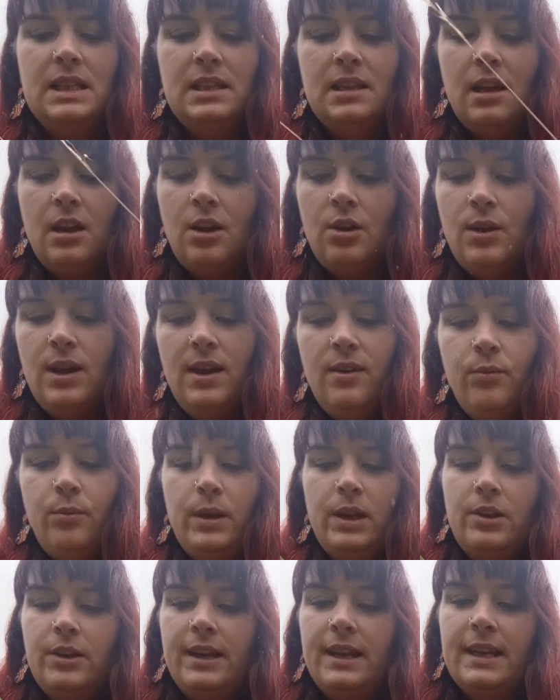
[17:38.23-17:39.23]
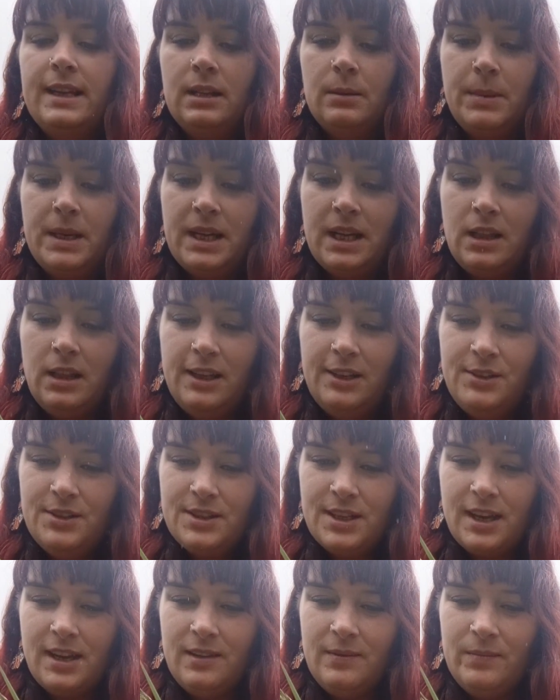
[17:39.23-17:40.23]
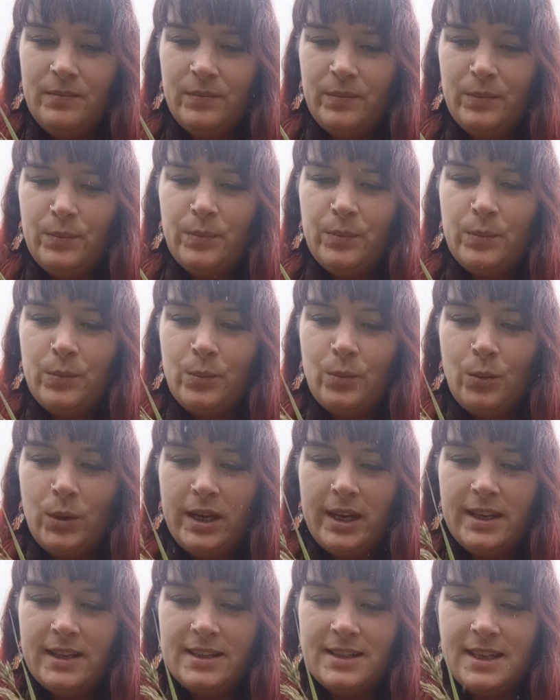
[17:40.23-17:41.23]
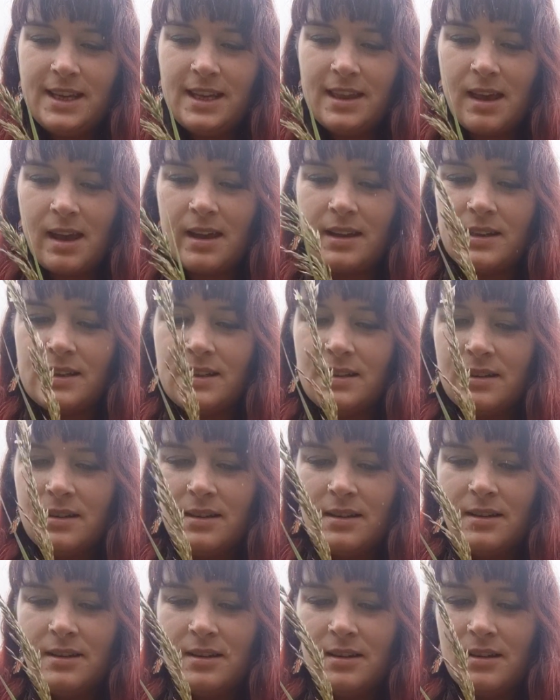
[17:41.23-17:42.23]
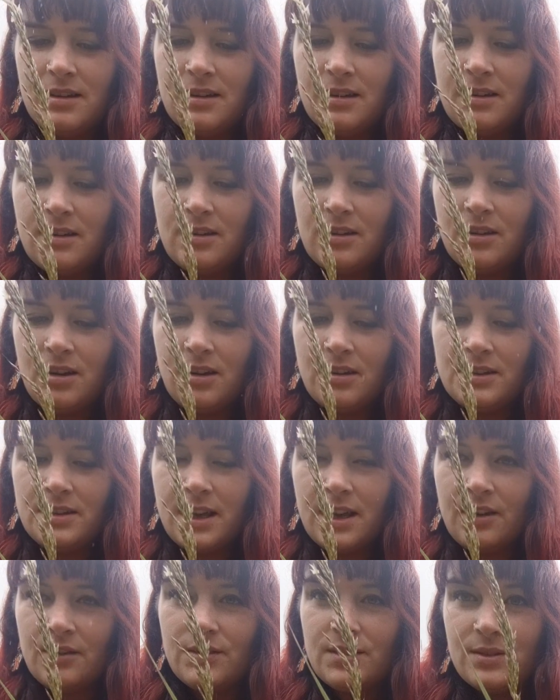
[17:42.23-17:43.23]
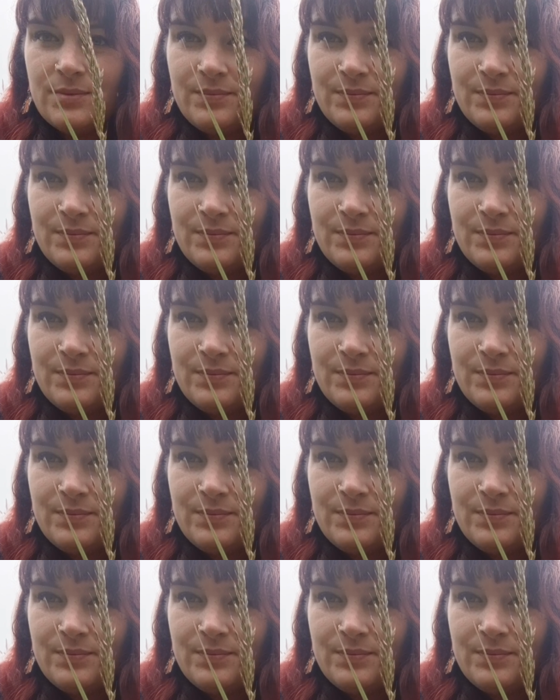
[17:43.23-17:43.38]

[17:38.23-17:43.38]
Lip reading: So if we look a little bit closer, we can see that ourselves.